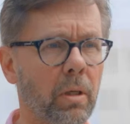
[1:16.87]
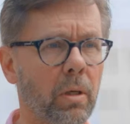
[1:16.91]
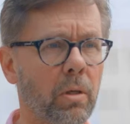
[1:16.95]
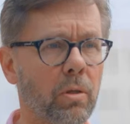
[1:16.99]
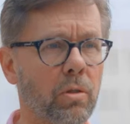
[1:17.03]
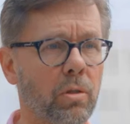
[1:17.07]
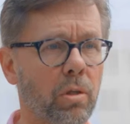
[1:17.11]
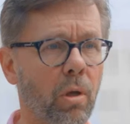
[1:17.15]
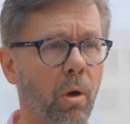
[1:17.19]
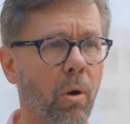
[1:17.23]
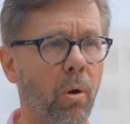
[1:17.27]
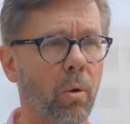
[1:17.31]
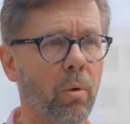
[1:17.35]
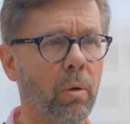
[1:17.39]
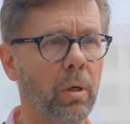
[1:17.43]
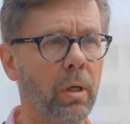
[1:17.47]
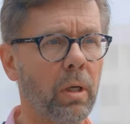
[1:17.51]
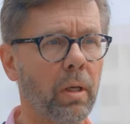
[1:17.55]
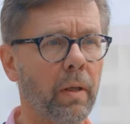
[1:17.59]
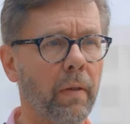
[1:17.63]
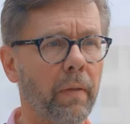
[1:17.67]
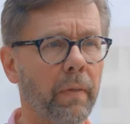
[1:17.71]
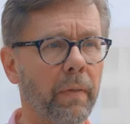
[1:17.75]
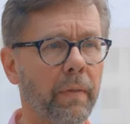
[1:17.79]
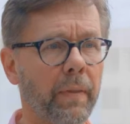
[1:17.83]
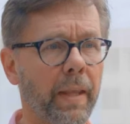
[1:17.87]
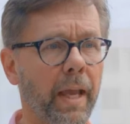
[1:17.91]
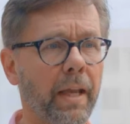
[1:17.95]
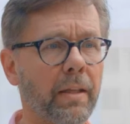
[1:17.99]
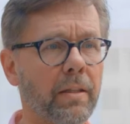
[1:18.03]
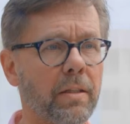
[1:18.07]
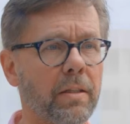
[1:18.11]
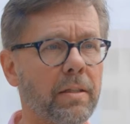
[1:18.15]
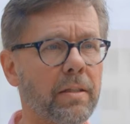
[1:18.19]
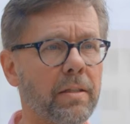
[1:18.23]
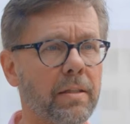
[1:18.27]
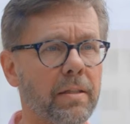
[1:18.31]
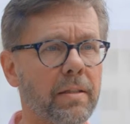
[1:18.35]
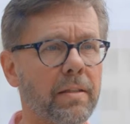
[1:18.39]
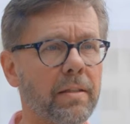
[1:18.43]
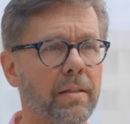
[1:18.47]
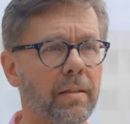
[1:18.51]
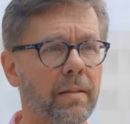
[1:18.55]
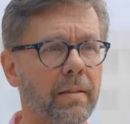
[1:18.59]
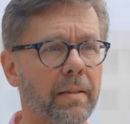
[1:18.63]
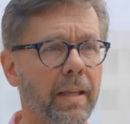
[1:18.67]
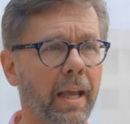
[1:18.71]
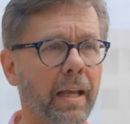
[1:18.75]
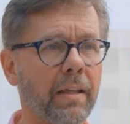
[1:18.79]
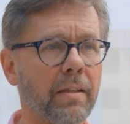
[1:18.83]
so
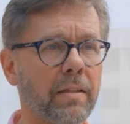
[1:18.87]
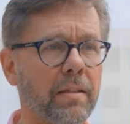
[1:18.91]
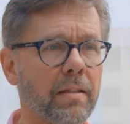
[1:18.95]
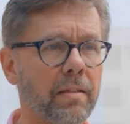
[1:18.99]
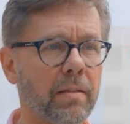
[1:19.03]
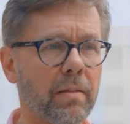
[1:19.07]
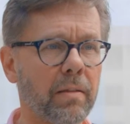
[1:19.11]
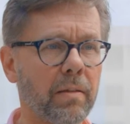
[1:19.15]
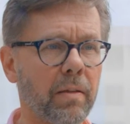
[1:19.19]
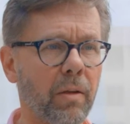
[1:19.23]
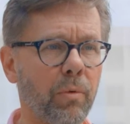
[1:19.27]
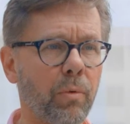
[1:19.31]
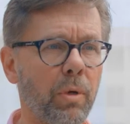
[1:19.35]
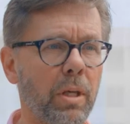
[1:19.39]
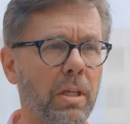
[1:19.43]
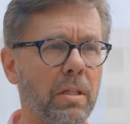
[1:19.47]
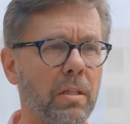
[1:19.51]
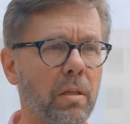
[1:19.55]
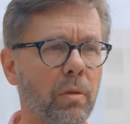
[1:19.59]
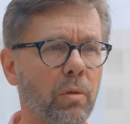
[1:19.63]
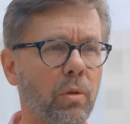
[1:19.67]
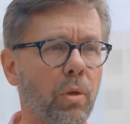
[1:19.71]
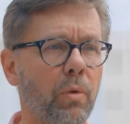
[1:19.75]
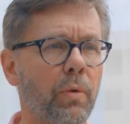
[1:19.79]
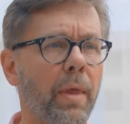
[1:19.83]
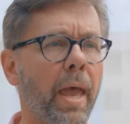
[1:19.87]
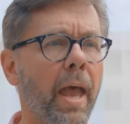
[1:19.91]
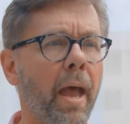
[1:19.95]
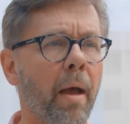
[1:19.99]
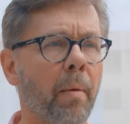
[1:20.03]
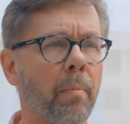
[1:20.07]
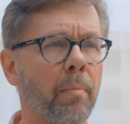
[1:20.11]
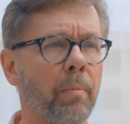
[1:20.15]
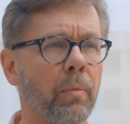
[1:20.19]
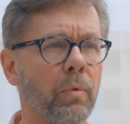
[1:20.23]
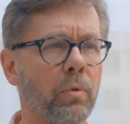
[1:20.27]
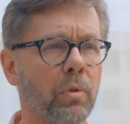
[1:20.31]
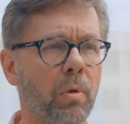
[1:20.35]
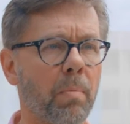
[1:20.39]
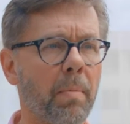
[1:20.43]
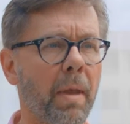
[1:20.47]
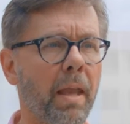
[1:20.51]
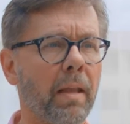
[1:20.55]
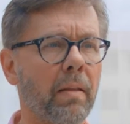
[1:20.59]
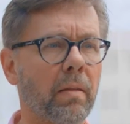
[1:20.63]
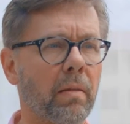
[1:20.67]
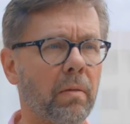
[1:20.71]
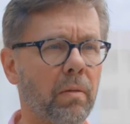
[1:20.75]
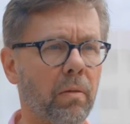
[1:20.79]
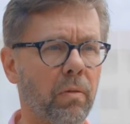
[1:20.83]
that's the reason to them to
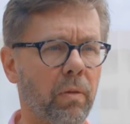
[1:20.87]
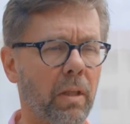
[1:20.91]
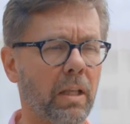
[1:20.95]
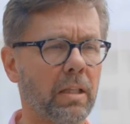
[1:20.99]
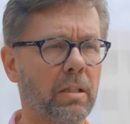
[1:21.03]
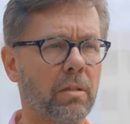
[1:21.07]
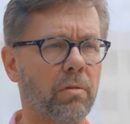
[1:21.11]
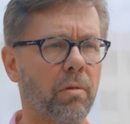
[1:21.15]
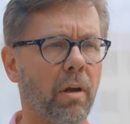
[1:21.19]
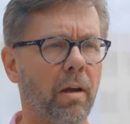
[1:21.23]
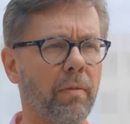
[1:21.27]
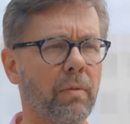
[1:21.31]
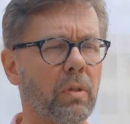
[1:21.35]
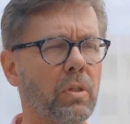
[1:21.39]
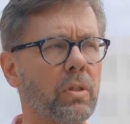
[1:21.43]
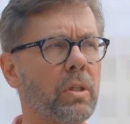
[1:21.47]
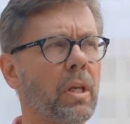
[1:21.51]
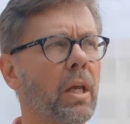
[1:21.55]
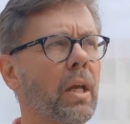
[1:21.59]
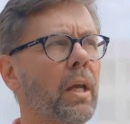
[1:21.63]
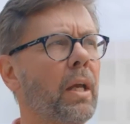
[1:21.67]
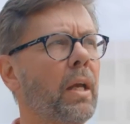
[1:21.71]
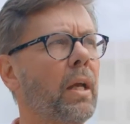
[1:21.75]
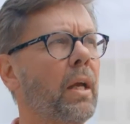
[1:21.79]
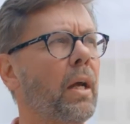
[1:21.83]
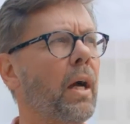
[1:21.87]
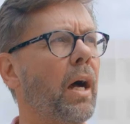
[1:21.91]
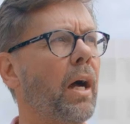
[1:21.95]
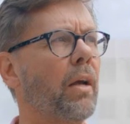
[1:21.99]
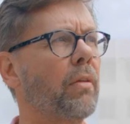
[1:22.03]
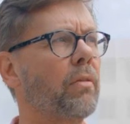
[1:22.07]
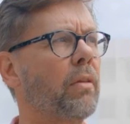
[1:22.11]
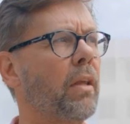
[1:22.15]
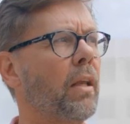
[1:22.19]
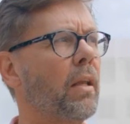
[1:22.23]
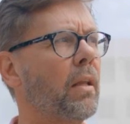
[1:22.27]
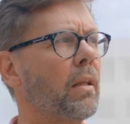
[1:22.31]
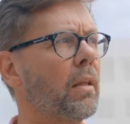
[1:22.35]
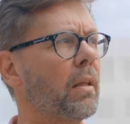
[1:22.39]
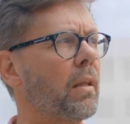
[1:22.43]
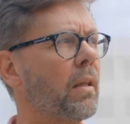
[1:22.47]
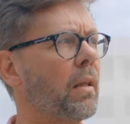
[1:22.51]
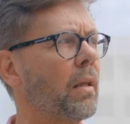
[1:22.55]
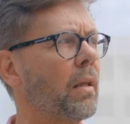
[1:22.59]
make things travels." I think